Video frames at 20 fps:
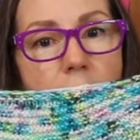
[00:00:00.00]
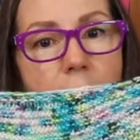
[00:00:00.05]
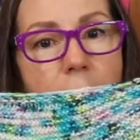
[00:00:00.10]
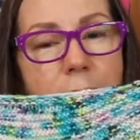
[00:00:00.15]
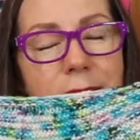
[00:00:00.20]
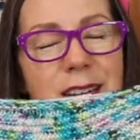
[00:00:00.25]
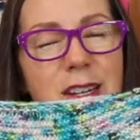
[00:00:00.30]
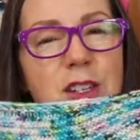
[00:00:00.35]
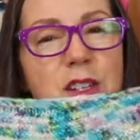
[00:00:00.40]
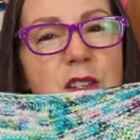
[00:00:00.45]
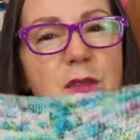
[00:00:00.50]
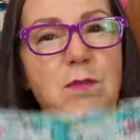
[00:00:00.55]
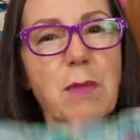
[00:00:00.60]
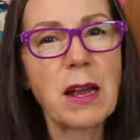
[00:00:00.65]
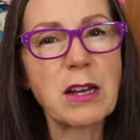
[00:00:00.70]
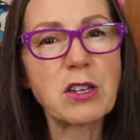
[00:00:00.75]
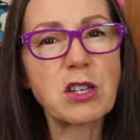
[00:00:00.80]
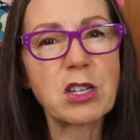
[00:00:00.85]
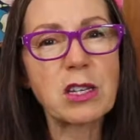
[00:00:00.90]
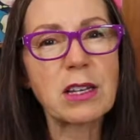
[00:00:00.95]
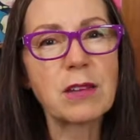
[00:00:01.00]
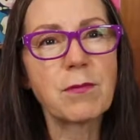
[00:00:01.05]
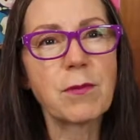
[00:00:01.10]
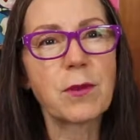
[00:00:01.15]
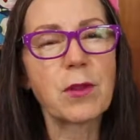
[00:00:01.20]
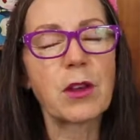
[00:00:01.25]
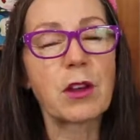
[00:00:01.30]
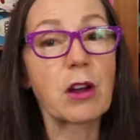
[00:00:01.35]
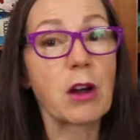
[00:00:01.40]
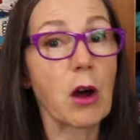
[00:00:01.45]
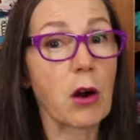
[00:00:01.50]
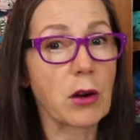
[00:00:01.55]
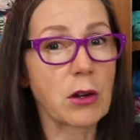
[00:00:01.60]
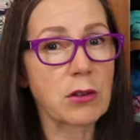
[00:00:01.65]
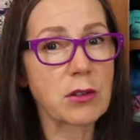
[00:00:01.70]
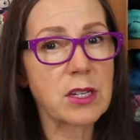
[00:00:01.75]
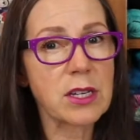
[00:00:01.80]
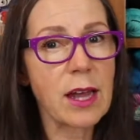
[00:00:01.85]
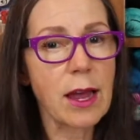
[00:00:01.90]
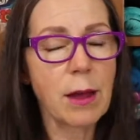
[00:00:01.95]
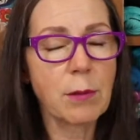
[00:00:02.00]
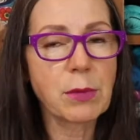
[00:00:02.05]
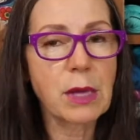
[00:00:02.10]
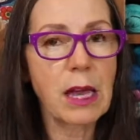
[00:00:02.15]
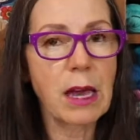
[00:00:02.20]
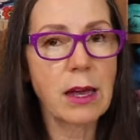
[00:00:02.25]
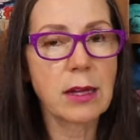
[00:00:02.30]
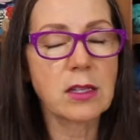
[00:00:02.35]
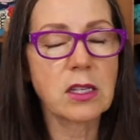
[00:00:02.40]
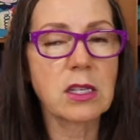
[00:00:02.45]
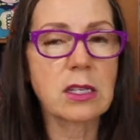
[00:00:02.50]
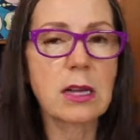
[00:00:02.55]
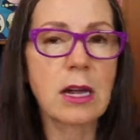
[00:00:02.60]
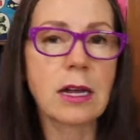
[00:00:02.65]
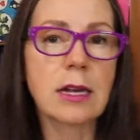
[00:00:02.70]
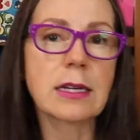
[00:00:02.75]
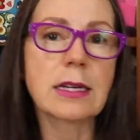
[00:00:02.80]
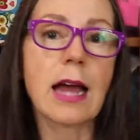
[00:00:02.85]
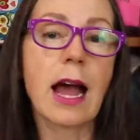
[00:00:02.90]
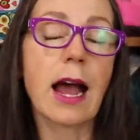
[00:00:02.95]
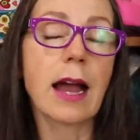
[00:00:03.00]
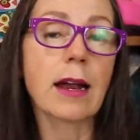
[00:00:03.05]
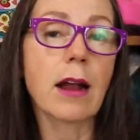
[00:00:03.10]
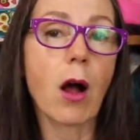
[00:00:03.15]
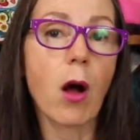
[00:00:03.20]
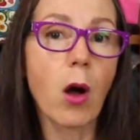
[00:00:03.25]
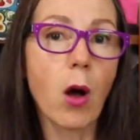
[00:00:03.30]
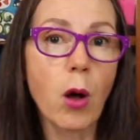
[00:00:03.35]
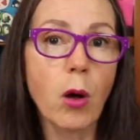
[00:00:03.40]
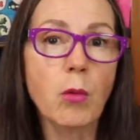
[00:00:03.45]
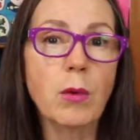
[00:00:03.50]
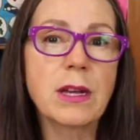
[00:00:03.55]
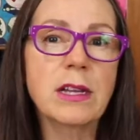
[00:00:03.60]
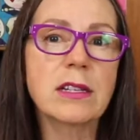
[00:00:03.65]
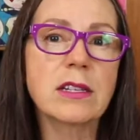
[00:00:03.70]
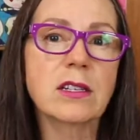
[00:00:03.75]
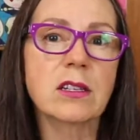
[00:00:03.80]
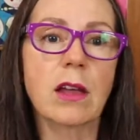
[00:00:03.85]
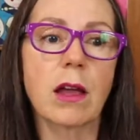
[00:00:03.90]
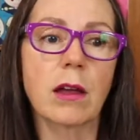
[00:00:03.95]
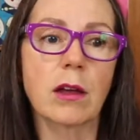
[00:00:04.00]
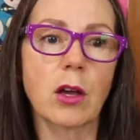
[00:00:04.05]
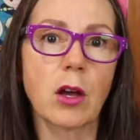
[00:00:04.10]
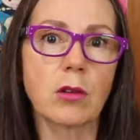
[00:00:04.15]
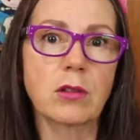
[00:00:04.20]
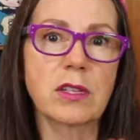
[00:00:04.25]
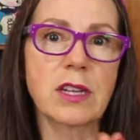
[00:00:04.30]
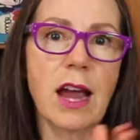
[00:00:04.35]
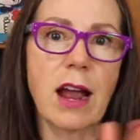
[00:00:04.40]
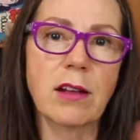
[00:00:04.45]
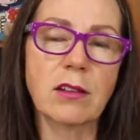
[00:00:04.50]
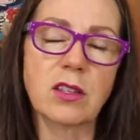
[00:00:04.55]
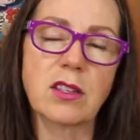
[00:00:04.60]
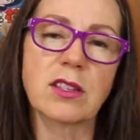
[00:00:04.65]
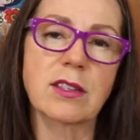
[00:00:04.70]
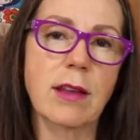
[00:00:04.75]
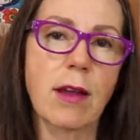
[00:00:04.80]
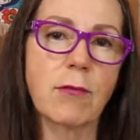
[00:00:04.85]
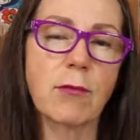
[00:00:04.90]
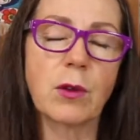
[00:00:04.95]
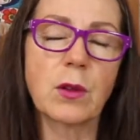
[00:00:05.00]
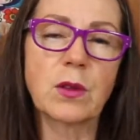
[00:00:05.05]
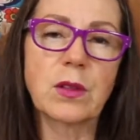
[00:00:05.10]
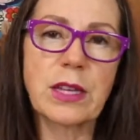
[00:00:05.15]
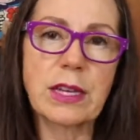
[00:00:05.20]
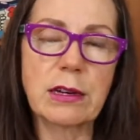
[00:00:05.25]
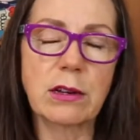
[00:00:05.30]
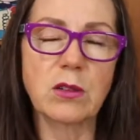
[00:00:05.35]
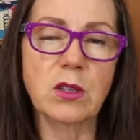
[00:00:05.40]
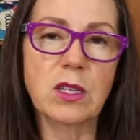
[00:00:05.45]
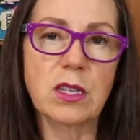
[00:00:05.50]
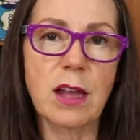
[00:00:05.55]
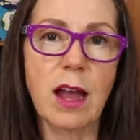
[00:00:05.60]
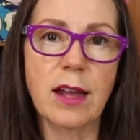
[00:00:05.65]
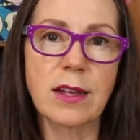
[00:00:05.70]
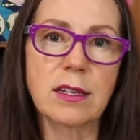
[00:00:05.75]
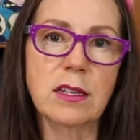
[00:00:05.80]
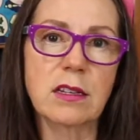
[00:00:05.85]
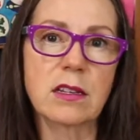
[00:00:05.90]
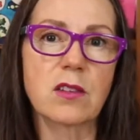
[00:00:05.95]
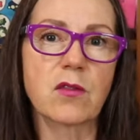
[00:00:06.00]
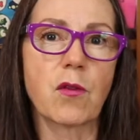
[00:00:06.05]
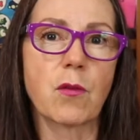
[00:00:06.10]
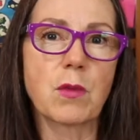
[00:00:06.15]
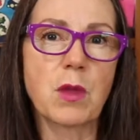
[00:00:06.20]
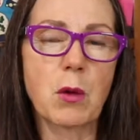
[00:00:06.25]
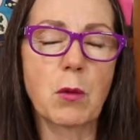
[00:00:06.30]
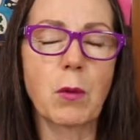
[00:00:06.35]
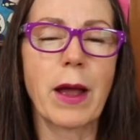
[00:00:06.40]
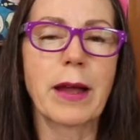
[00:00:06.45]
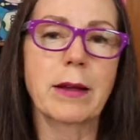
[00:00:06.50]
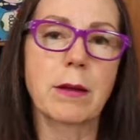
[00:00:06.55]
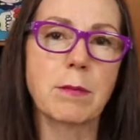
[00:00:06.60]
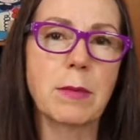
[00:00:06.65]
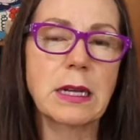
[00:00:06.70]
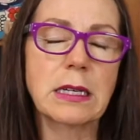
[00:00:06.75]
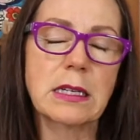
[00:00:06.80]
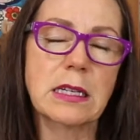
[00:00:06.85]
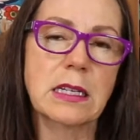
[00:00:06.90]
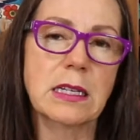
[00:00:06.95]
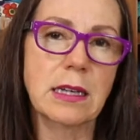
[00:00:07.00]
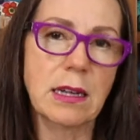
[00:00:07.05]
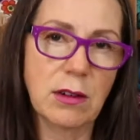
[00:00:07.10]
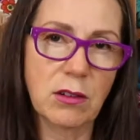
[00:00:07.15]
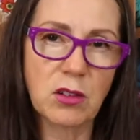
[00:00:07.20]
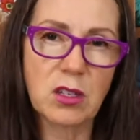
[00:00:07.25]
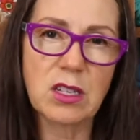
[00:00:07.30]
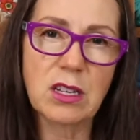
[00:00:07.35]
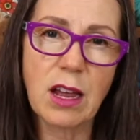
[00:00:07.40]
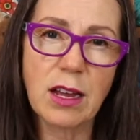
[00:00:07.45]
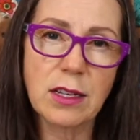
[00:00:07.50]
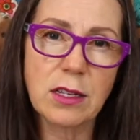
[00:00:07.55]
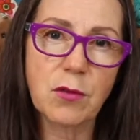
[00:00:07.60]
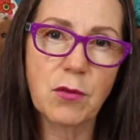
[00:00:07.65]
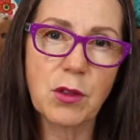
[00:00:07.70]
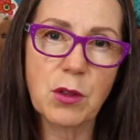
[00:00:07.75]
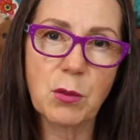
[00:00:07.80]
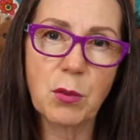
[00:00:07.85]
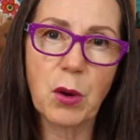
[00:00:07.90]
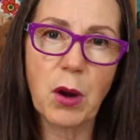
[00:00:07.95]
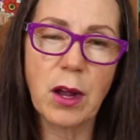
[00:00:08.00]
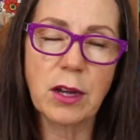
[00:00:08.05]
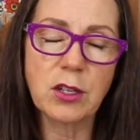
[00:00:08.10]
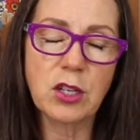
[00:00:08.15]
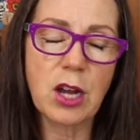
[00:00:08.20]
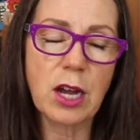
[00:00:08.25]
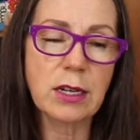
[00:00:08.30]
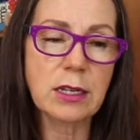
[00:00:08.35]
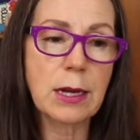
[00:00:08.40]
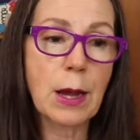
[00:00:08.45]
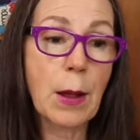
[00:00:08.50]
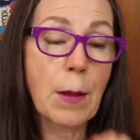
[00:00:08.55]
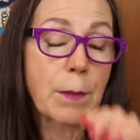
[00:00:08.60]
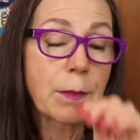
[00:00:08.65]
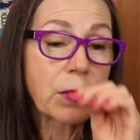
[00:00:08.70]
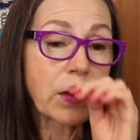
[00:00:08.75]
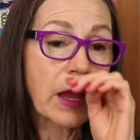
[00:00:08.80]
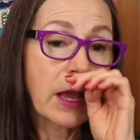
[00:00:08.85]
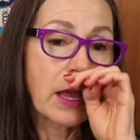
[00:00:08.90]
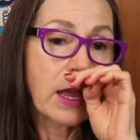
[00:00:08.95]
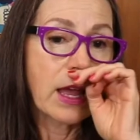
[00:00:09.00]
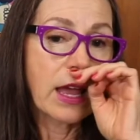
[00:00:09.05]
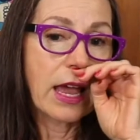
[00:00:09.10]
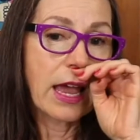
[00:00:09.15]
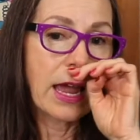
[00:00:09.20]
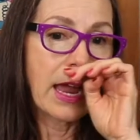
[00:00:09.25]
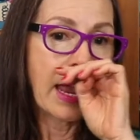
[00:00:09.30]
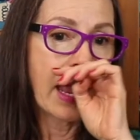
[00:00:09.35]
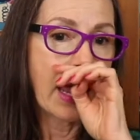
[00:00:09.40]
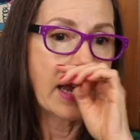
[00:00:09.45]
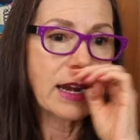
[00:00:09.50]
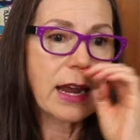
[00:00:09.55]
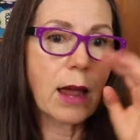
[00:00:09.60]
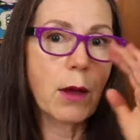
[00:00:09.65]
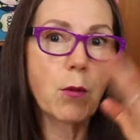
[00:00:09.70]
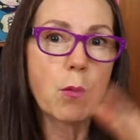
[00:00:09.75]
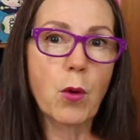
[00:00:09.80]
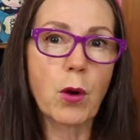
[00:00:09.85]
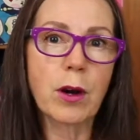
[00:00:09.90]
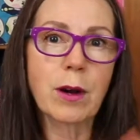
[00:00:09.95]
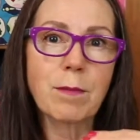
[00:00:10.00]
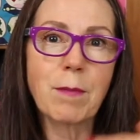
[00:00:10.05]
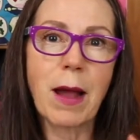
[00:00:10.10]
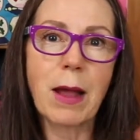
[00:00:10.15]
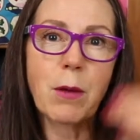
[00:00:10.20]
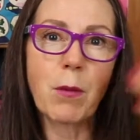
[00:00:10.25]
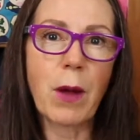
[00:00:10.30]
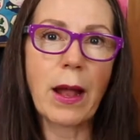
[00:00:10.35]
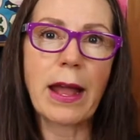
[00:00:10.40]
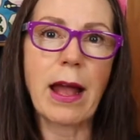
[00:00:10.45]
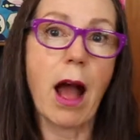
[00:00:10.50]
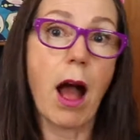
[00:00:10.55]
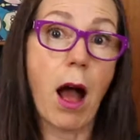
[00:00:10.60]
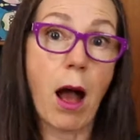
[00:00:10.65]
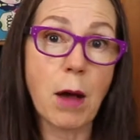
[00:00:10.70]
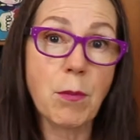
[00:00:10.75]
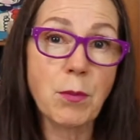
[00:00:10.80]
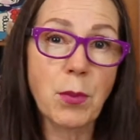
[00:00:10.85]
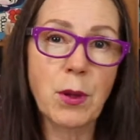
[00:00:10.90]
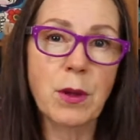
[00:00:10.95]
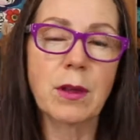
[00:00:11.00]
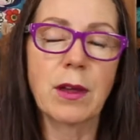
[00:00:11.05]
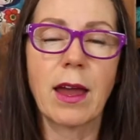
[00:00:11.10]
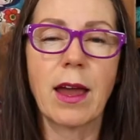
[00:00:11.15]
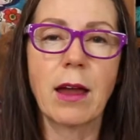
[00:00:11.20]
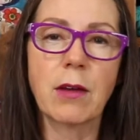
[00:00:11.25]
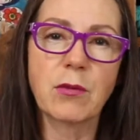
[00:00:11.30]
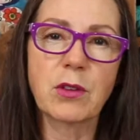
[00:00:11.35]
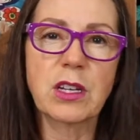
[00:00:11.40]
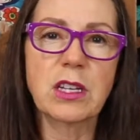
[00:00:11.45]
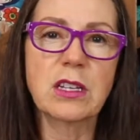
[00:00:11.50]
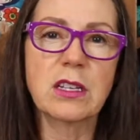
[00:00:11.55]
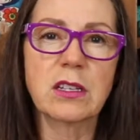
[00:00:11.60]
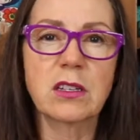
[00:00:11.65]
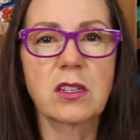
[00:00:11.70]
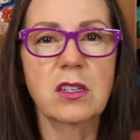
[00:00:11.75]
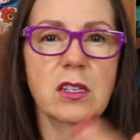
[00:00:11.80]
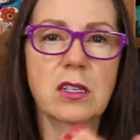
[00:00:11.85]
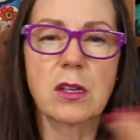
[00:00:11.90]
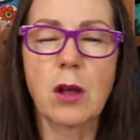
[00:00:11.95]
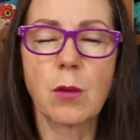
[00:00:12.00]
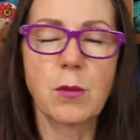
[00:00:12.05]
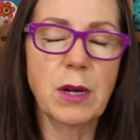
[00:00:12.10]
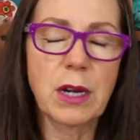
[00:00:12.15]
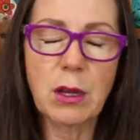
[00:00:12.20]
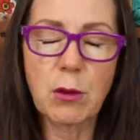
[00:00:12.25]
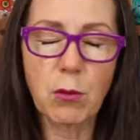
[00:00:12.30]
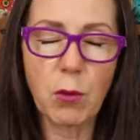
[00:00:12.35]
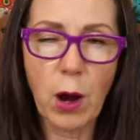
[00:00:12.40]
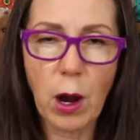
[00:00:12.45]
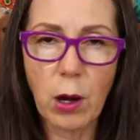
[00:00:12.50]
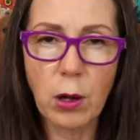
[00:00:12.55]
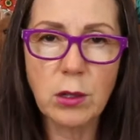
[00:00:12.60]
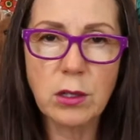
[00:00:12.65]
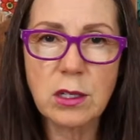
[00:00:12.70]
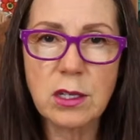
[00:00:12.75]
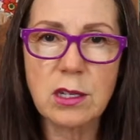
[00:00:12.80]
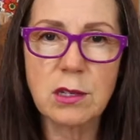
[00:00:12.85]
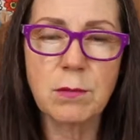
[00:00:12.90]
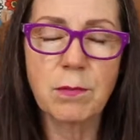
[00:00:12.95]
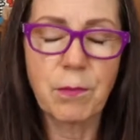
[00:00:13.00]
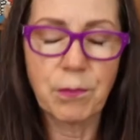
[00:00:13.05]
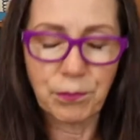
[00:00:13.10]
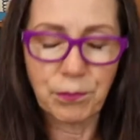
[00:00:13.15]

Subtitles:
and especially for the garter tab cast on, I always go down several needle sizes from the recommended needle size for the project, and I work my way up every so many rows.